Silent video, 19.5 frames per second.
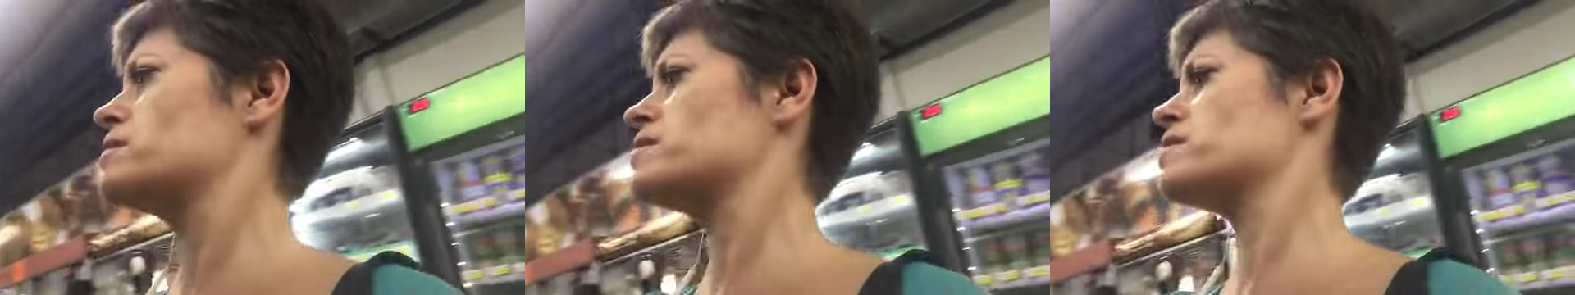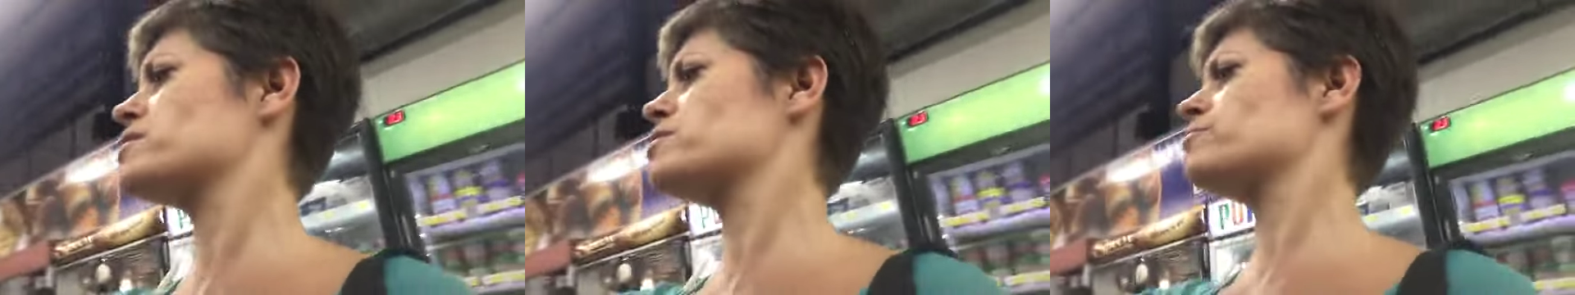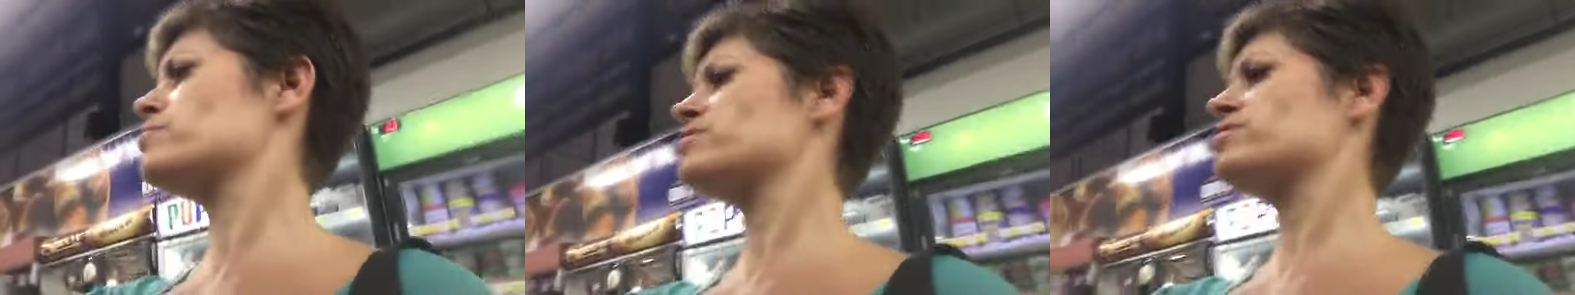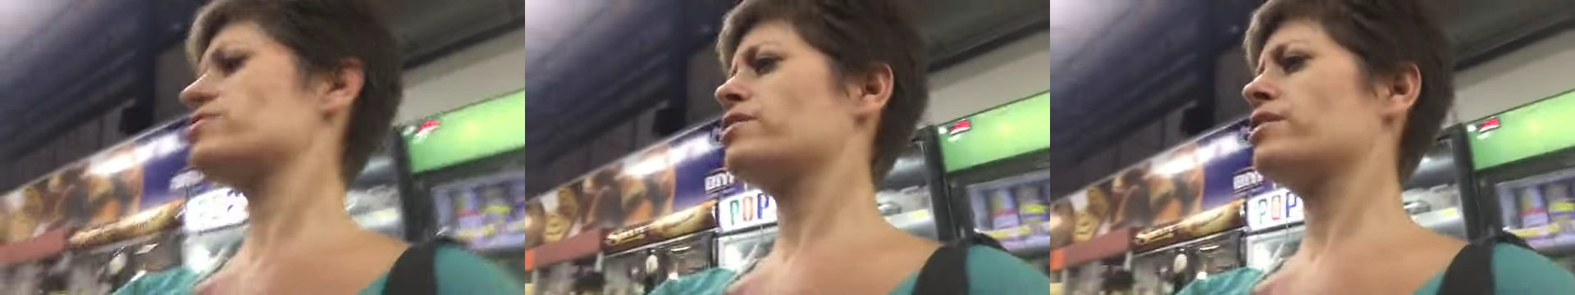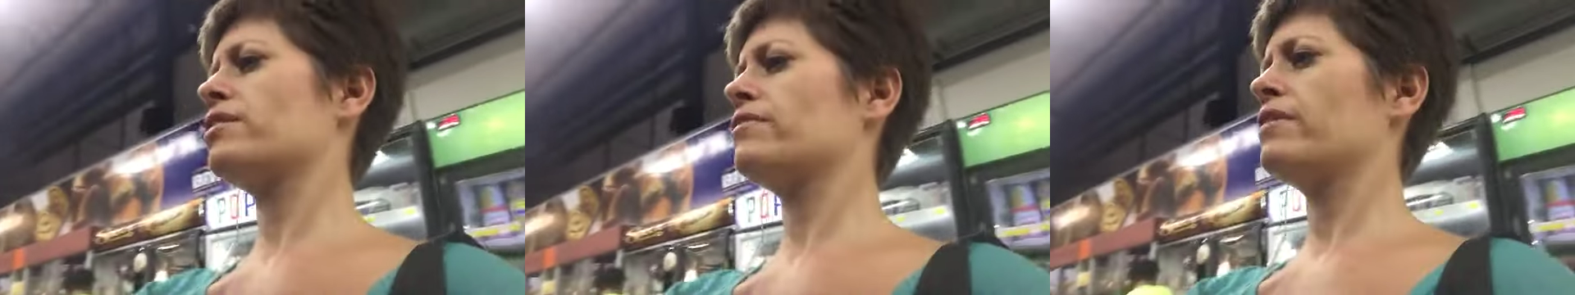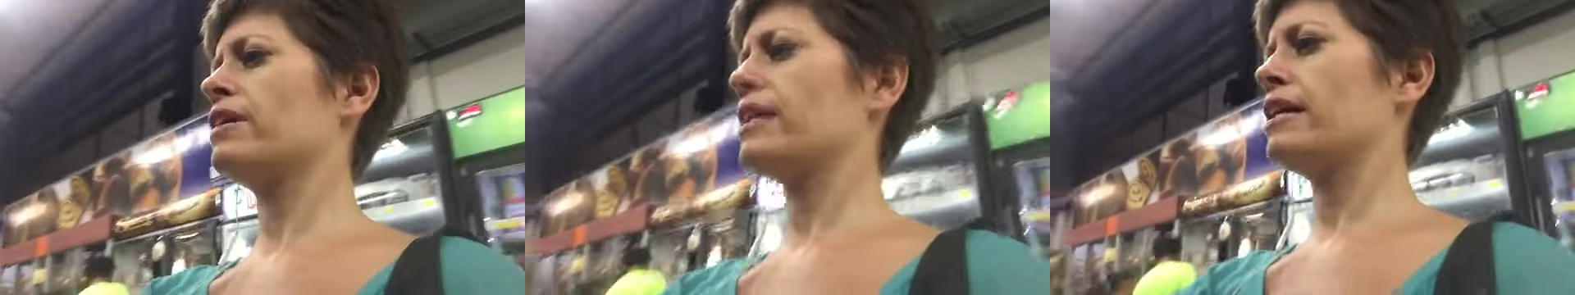This is a
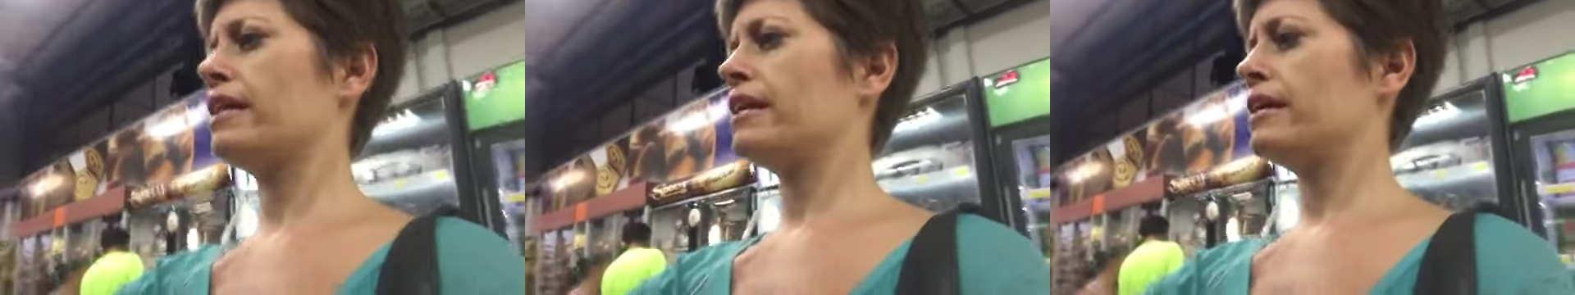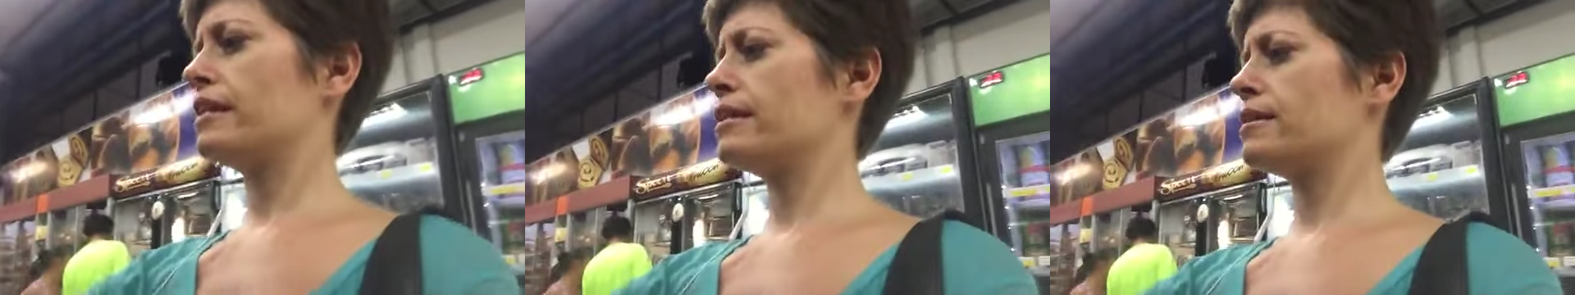Reserva, and